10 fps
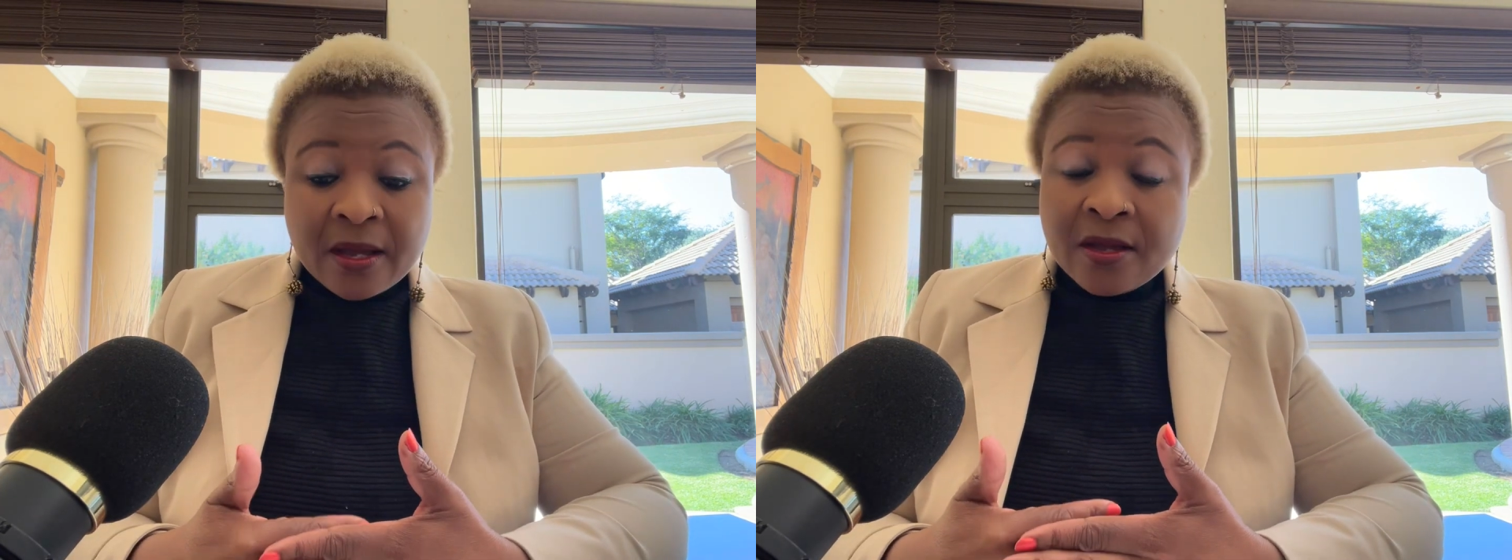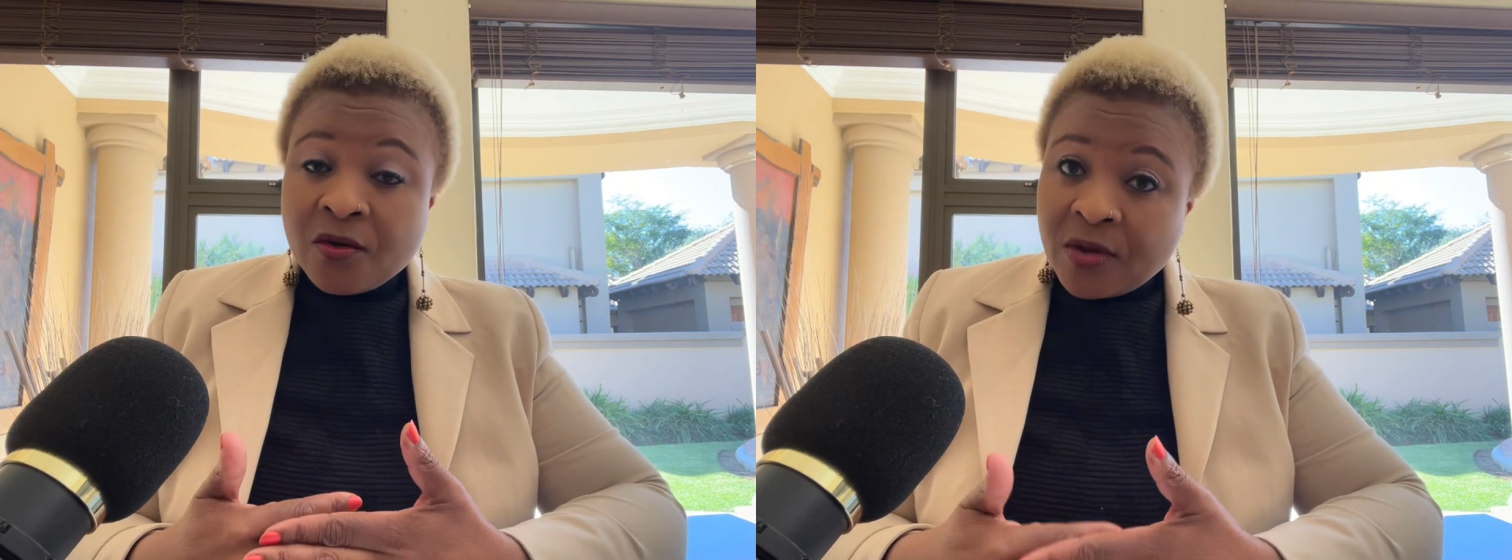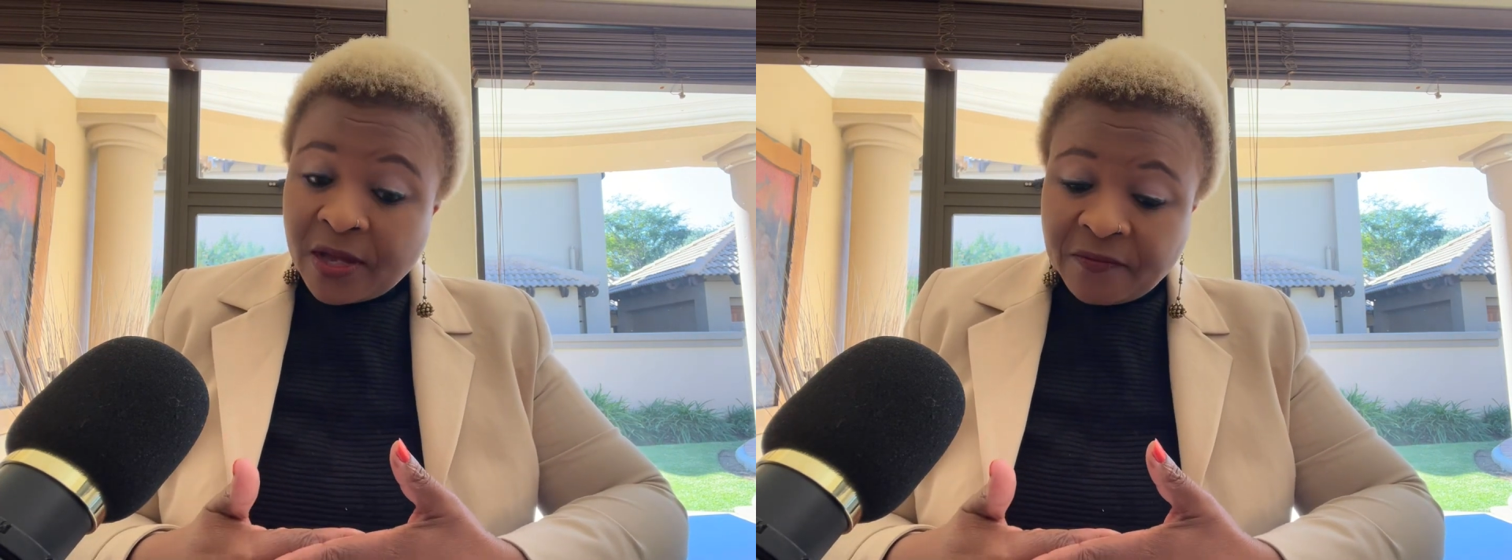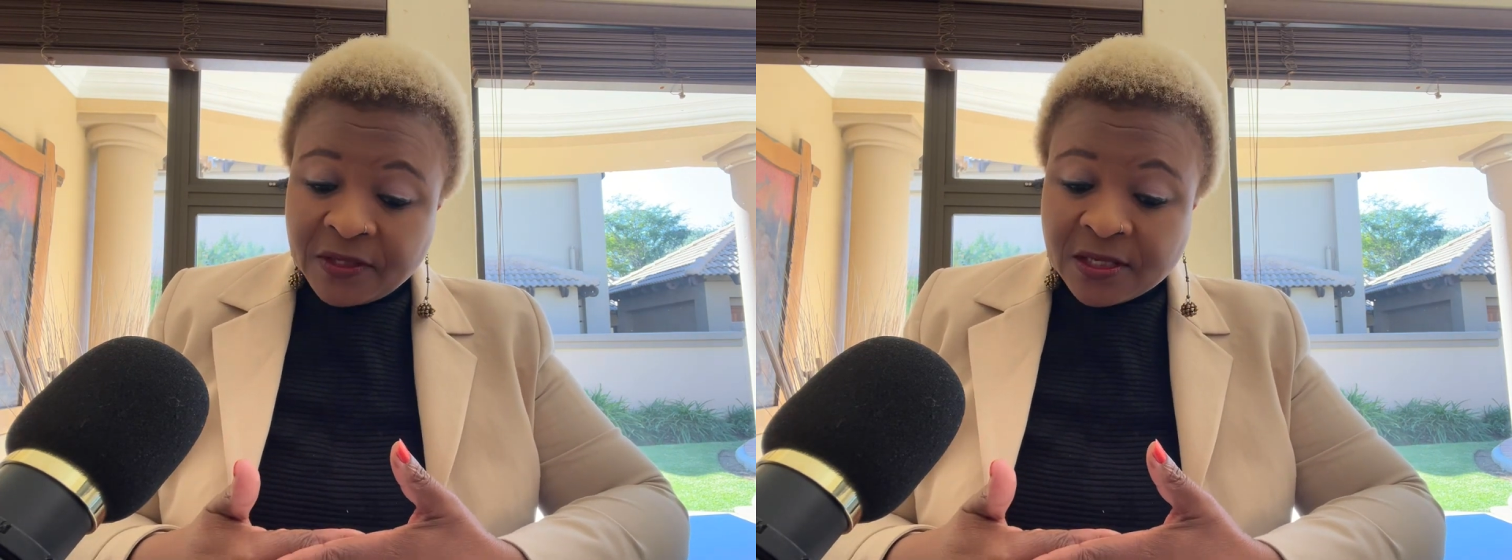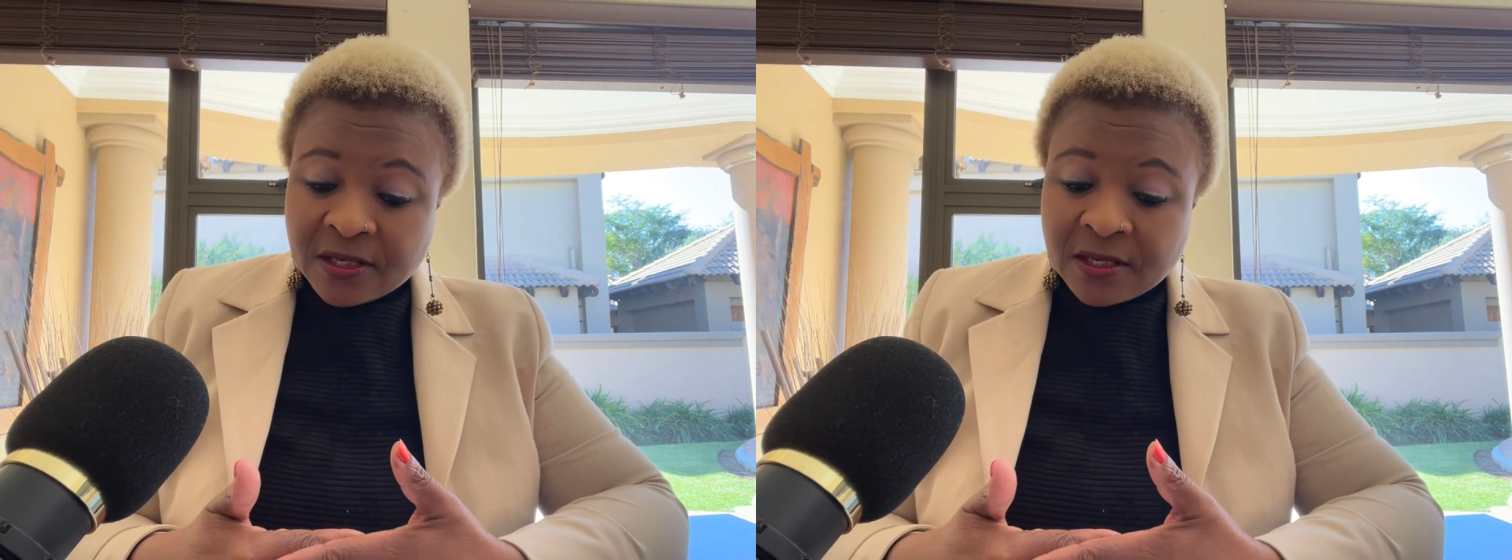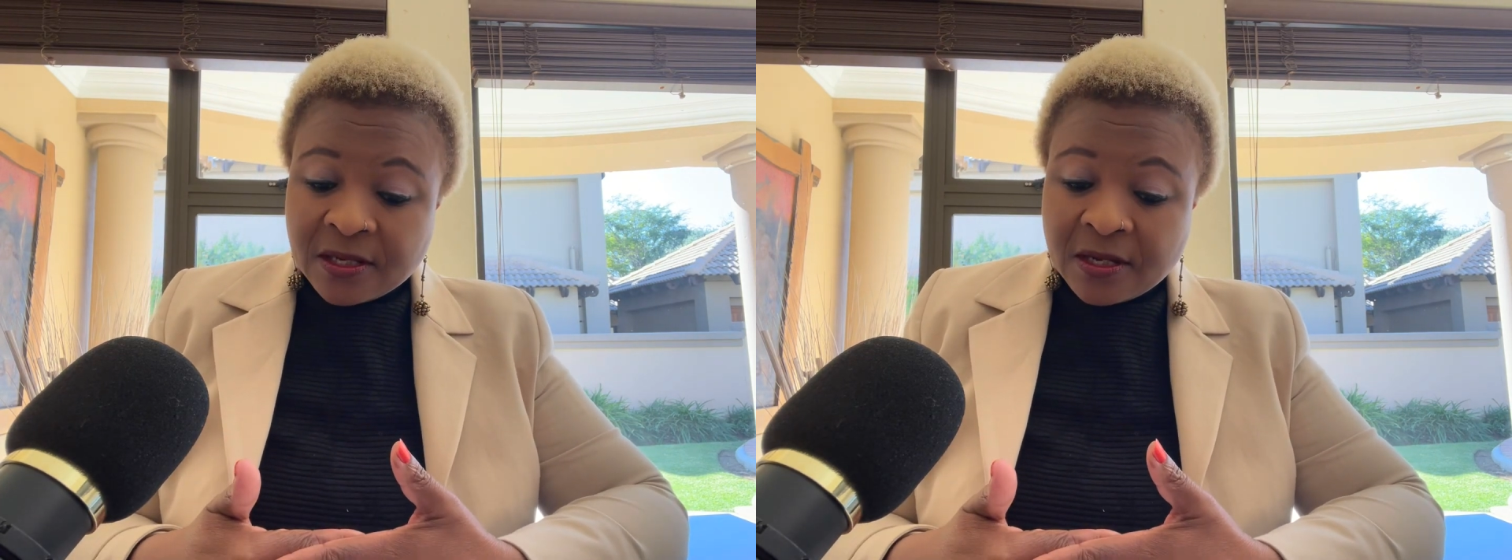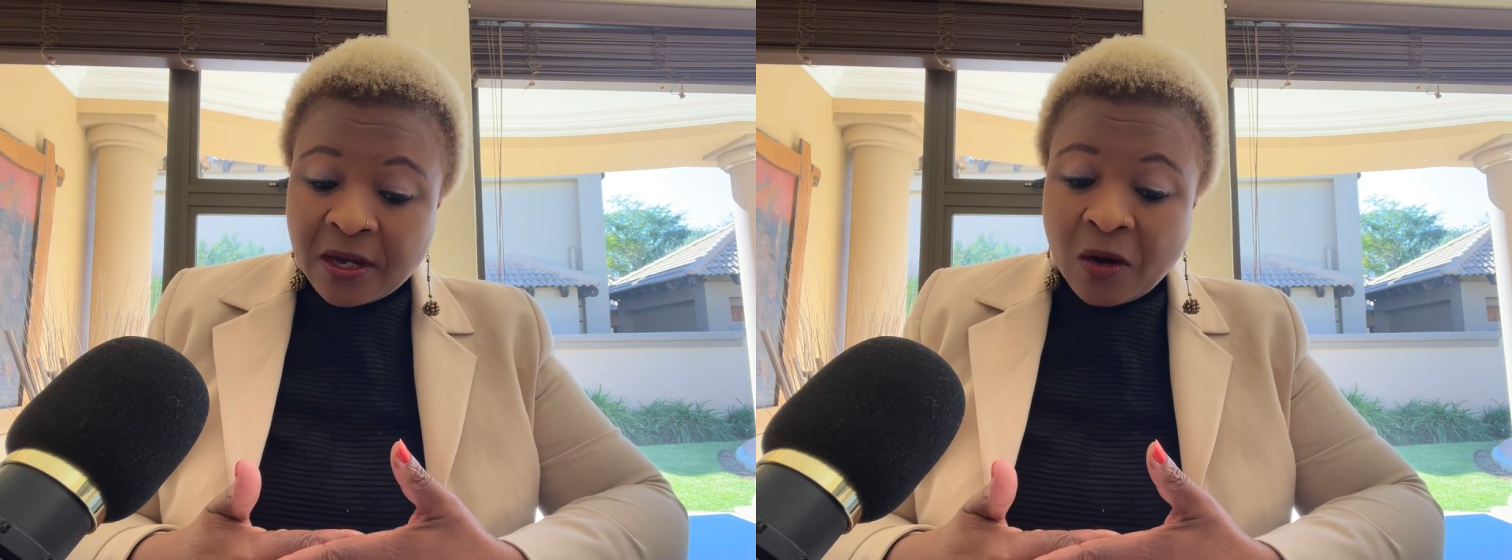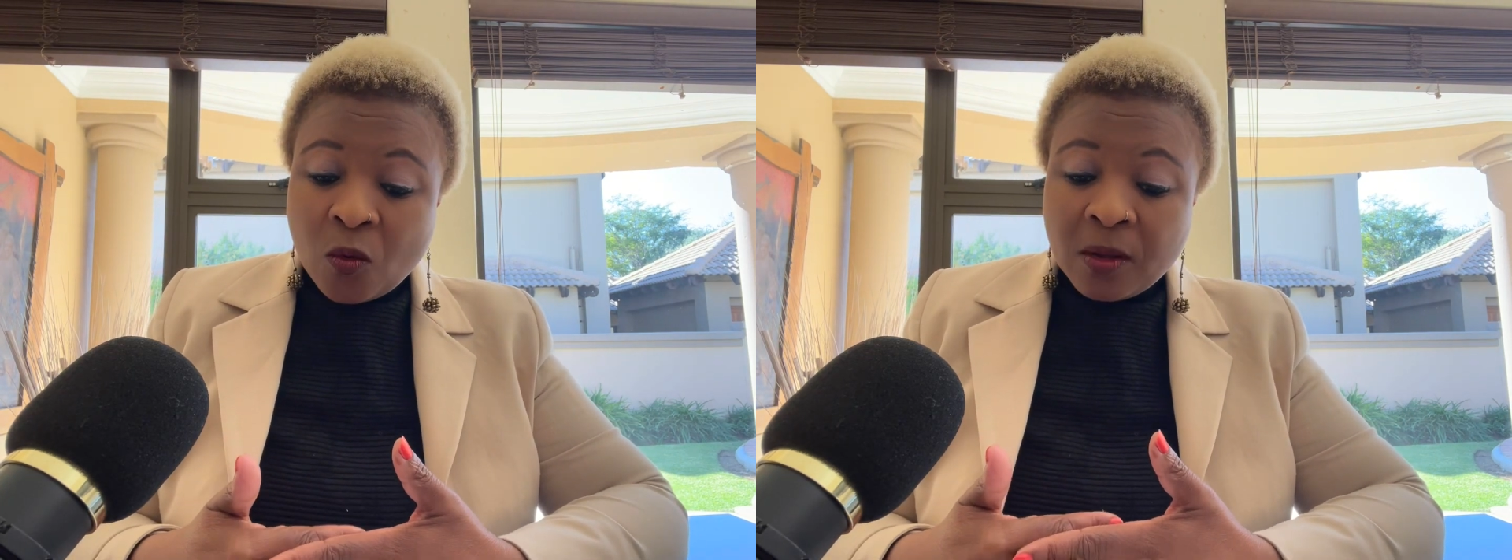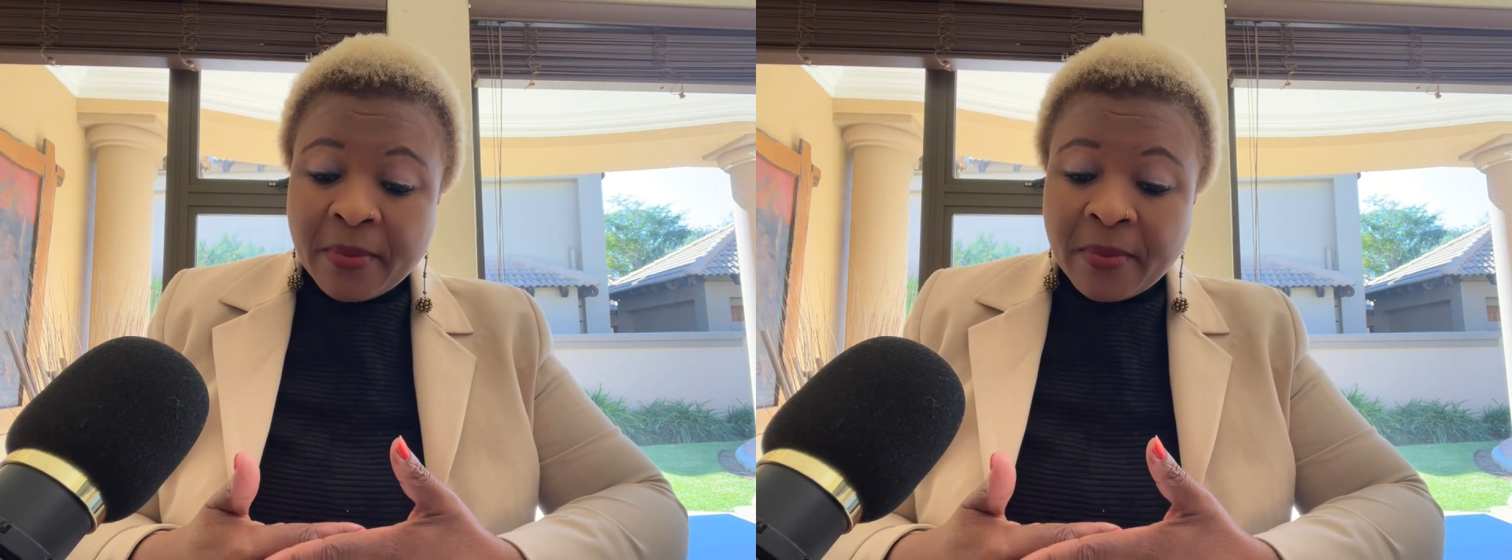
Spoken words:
your gift will